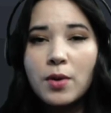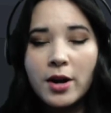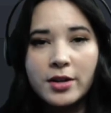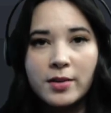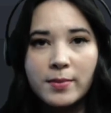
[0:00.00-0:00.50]

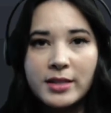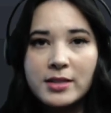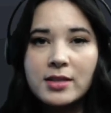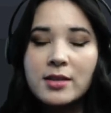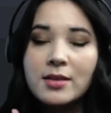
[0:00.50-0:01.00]

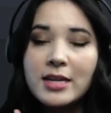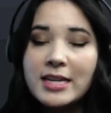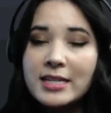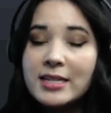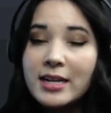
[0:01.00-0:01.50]
arguments: the
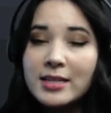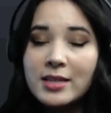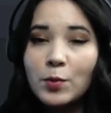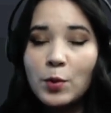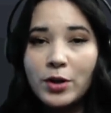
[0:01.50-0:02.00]
index
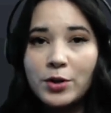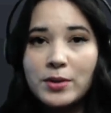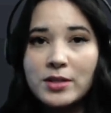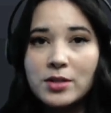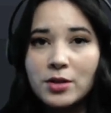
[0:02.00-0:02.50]
that we want to
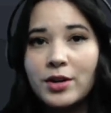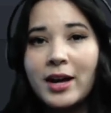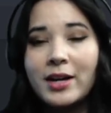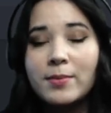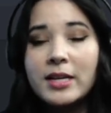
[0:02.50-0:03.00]
insert an
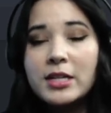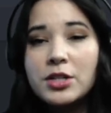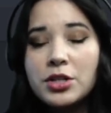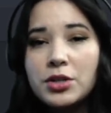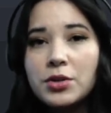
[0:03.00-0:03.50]
item
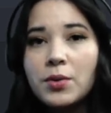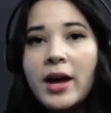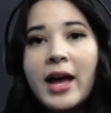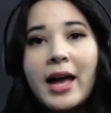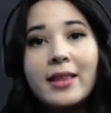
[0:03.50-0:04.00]
into
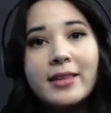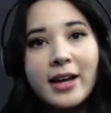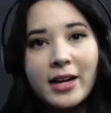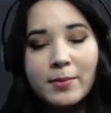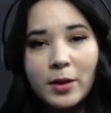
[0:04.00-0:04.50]
and the
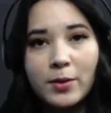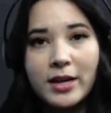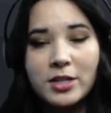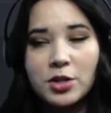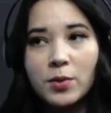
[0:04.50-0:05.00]
item that we
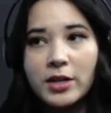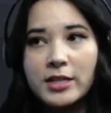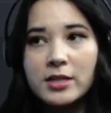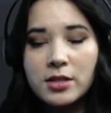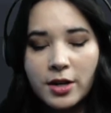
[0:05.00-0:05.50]
actually want to
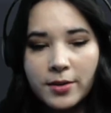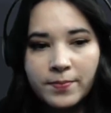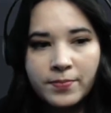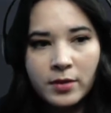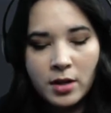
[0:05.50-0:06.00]
insert.
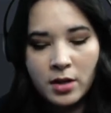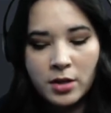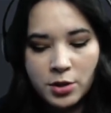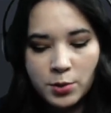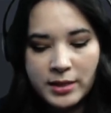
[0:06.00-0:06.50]

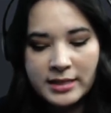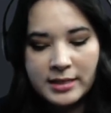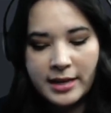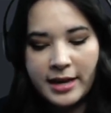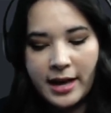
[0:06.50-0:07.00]
So we can
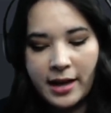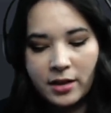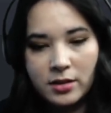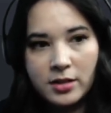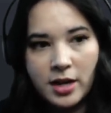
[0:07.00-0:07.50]
say
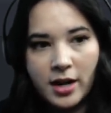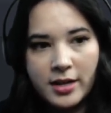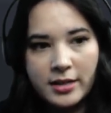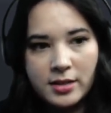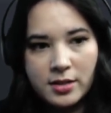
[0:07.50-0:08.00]

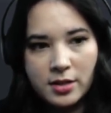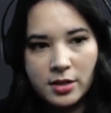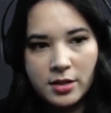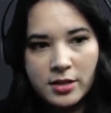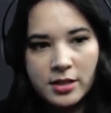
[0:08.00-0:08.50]

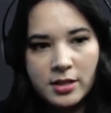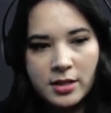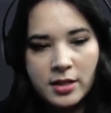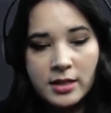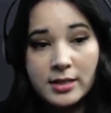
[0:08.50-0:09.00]
L.insert
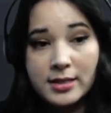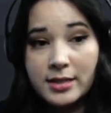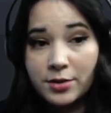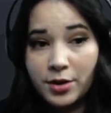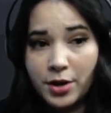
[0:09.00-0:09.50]

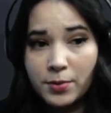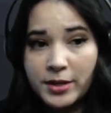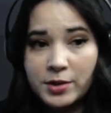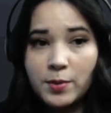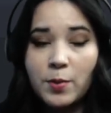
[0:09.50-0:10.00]
0
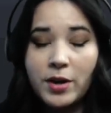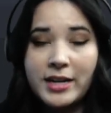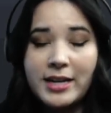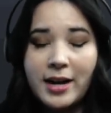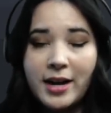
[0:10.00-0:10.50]
because we want
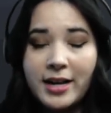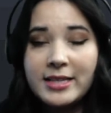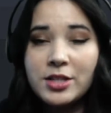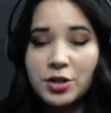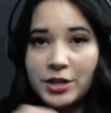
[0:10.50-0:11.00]
to
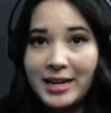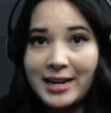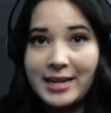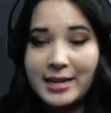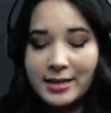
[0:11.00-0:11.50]
insert it at
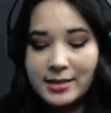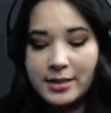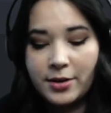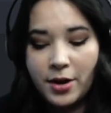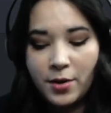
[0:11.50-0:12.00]
index
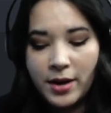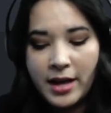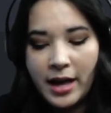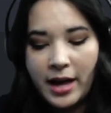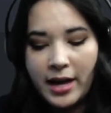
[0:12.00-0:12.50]
0,
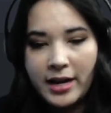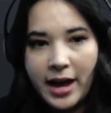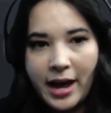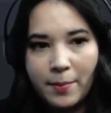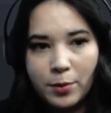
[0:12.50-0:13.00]
and
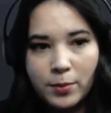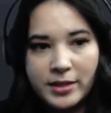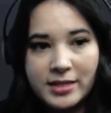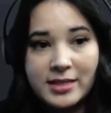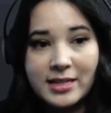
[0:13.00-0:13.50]
apple
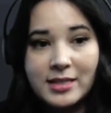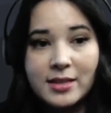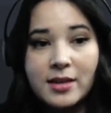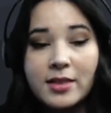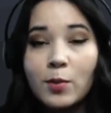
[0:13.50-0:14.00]
because that's the
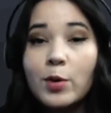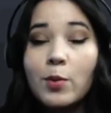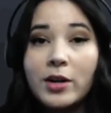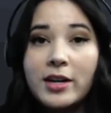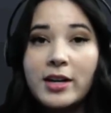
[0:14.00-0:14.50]
thing that we
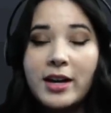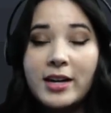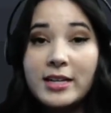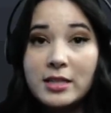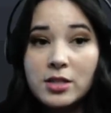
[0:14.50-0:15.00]
want
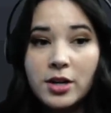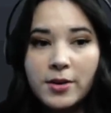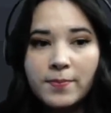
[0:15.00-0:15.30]
to insert.